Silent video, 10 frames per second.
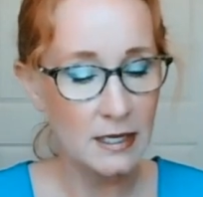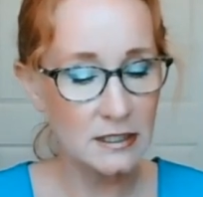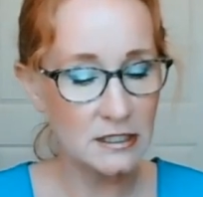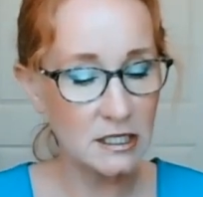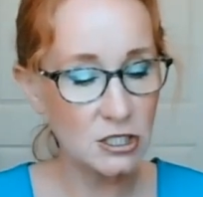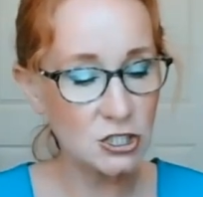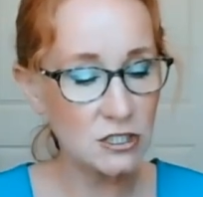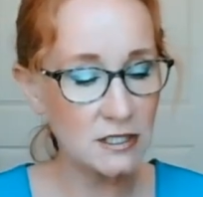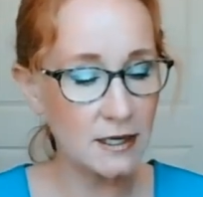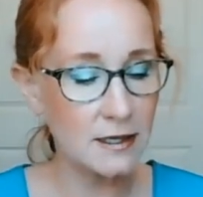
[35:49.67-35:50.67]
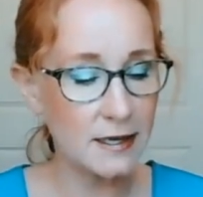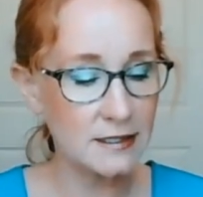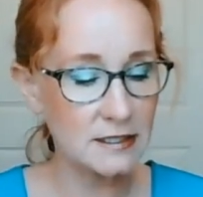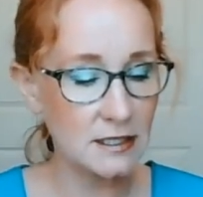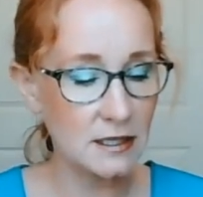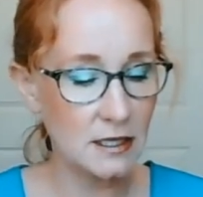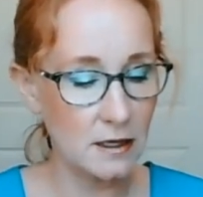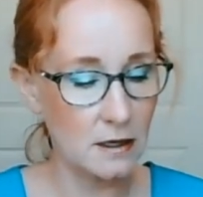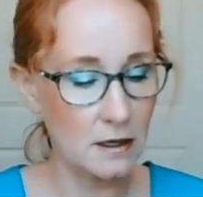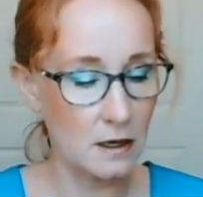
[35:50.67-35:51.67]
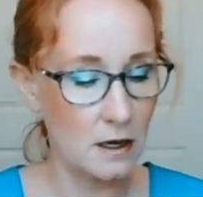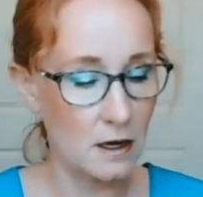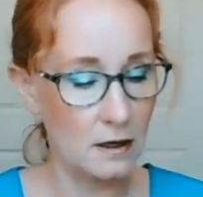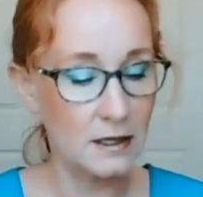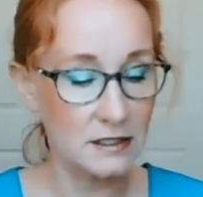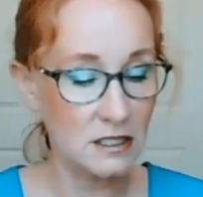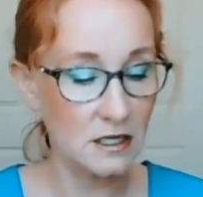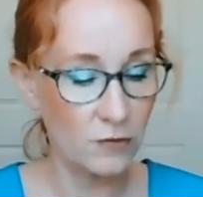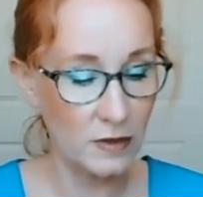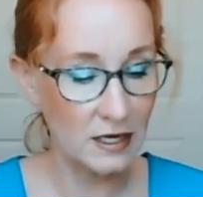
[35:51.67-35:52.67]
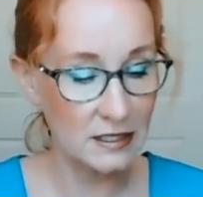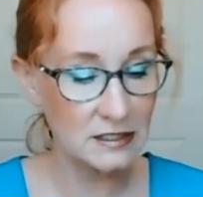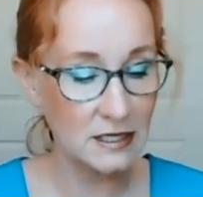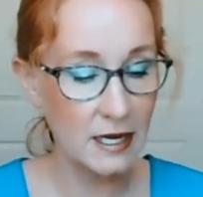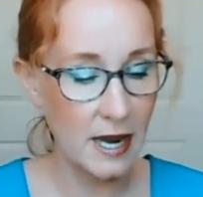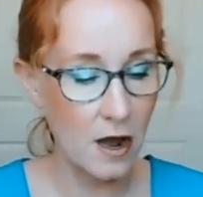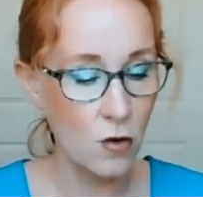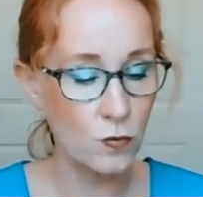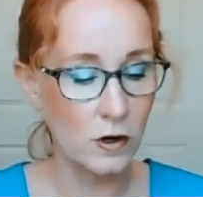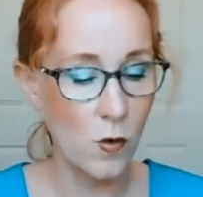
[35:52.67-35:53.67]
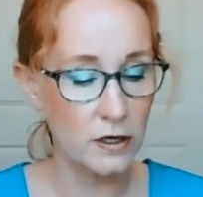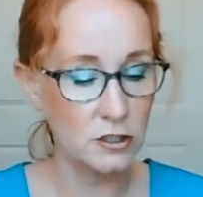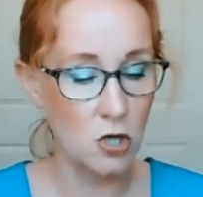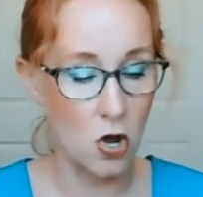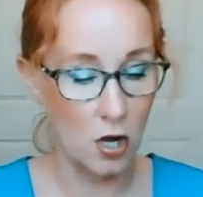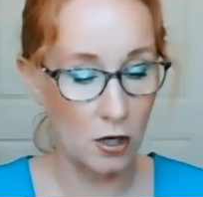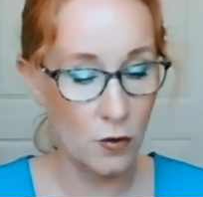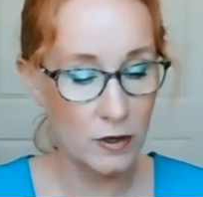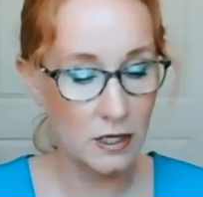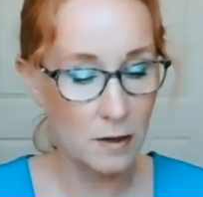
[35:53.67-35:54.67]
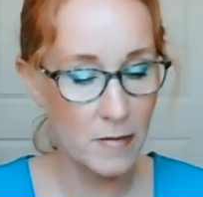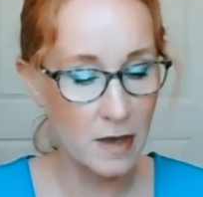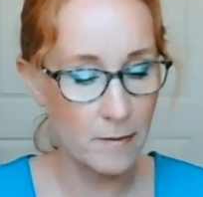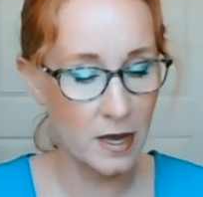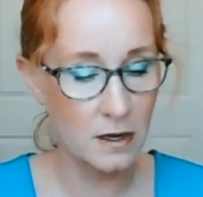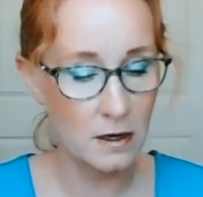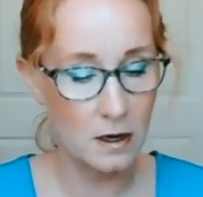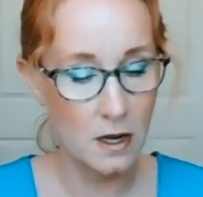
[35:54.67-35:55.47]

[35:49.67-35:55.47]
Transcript: It teaches that cleansing that uh, cleansing from the inside out requires ongoing commitment,